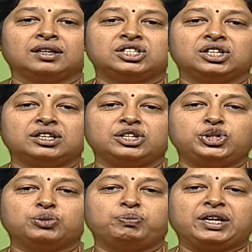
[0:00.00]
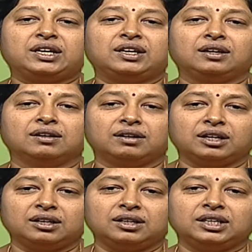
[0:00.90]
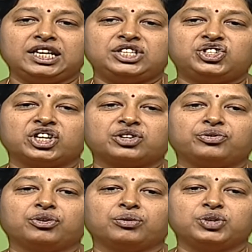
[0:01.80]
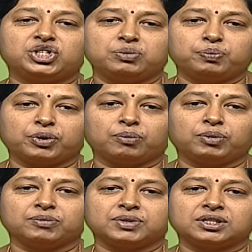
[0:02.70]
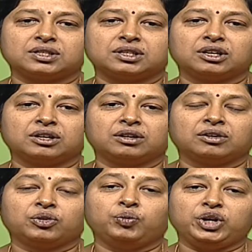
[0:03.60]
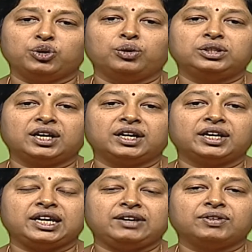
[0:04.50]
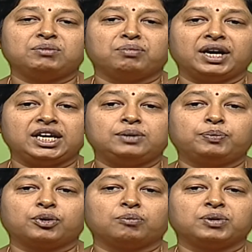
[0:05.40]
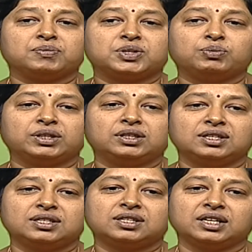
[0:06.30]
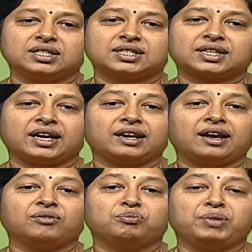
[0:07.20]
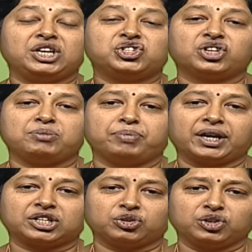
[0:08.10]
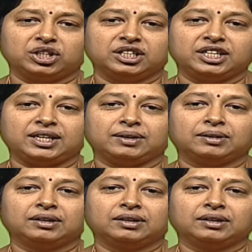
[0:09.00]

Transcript: children should be regularly checked for vision problems. We know that even mild problems with this sense can have major impact on learning.